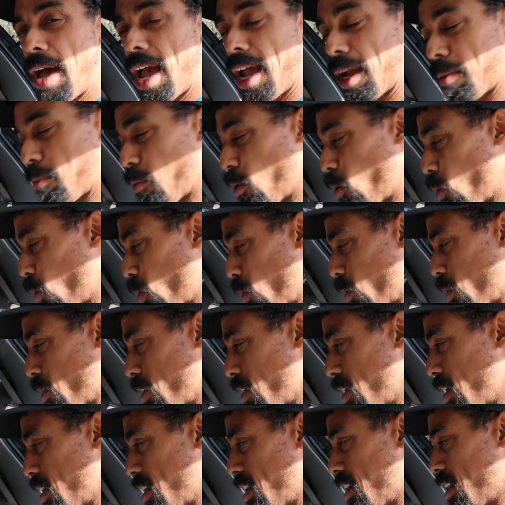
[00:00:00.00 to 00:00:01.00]
back
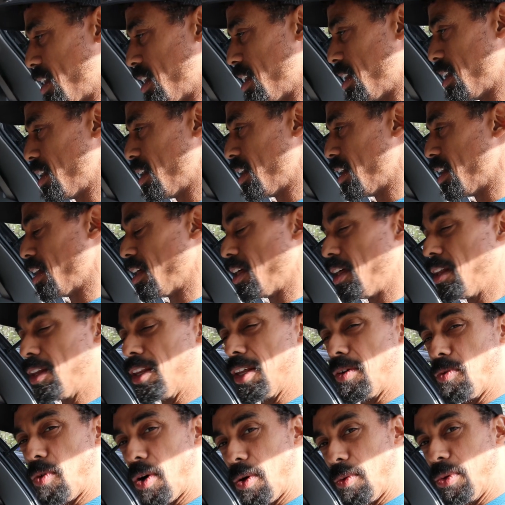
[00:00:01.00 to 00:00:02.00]
more
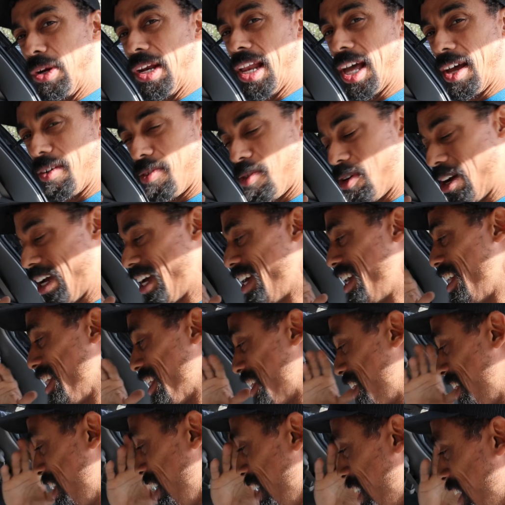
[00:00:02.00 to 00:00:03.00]
than what we left
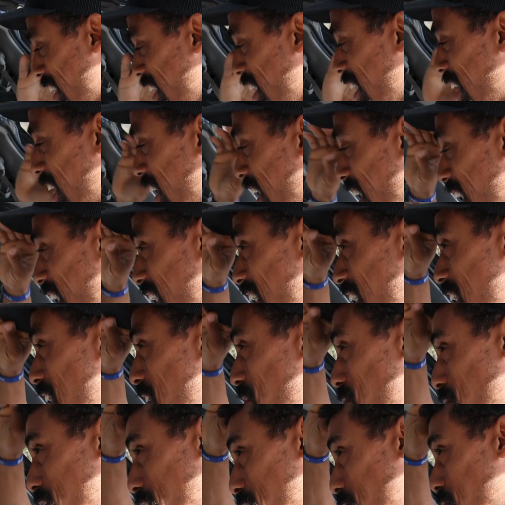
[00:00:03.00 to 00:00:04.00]
with.
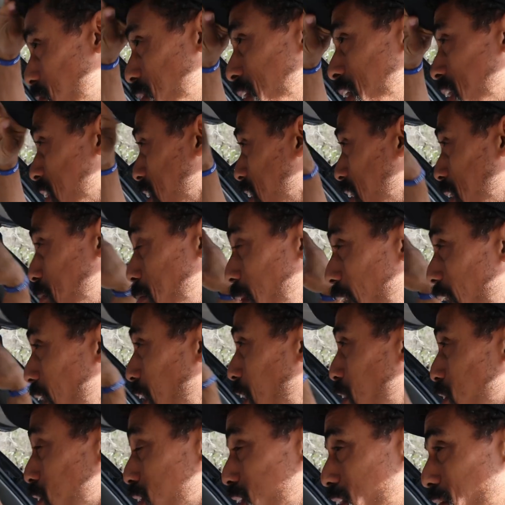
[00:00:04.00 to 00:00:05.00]
Even if, thinking about
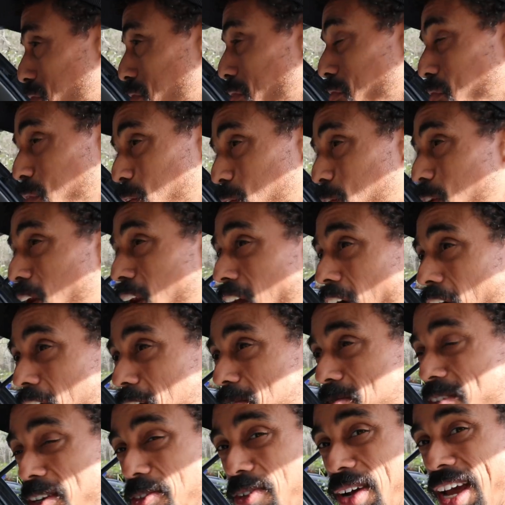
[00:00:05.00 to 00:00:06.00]
all the different food and
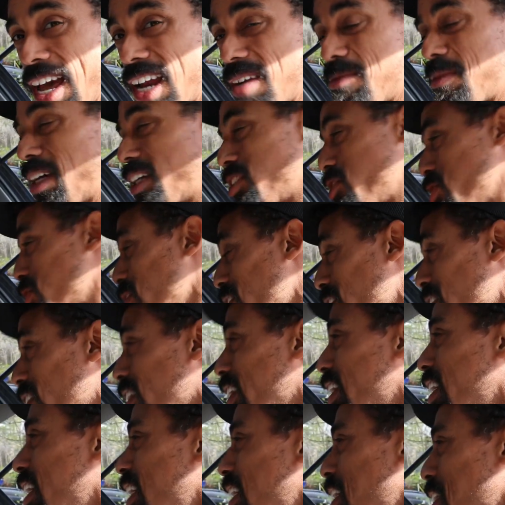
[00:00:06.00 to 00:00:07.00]
items that we had, I'm like,
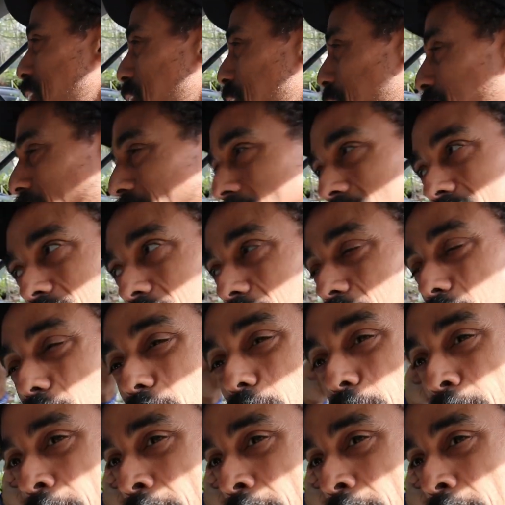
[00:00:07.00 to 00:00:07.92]
surely it's gonna